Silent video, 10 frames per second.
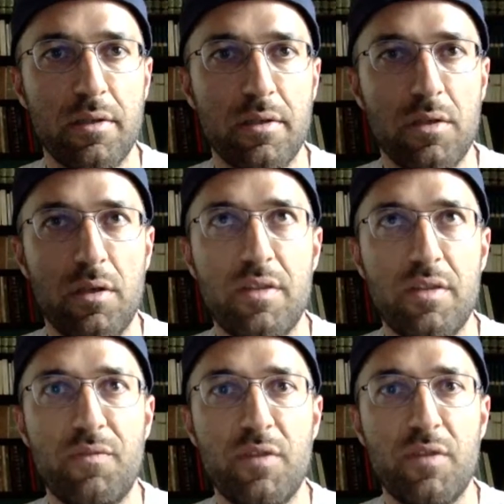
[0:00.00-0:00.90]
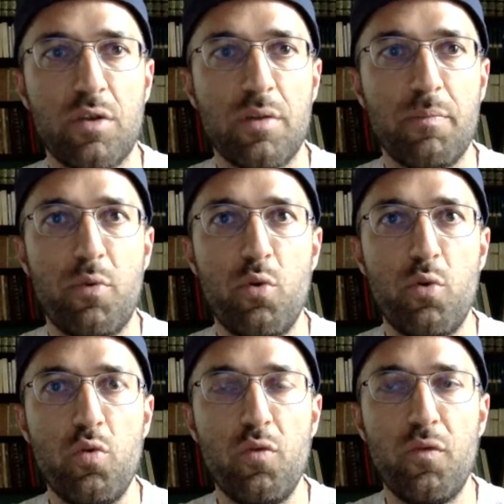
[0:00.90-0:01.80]
Let's see if it's gonna
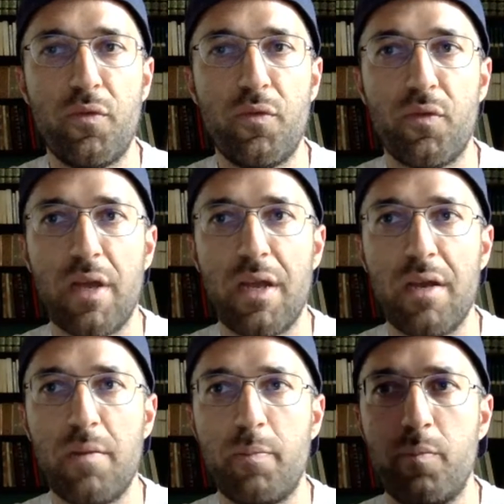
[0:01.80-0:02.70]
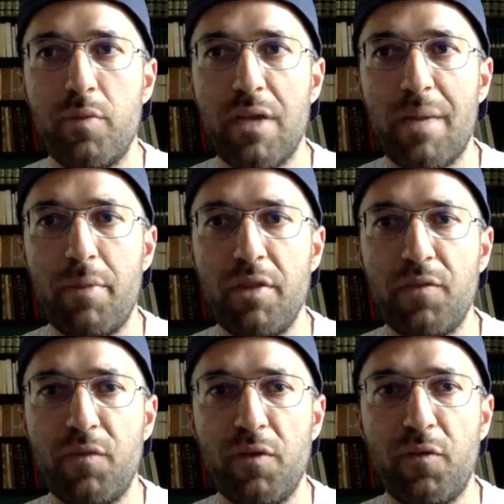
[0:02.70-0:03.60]
improve. And yeah, please
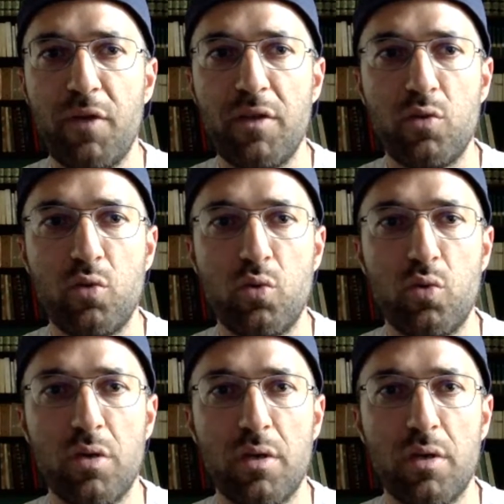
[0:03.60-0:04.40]
feel free to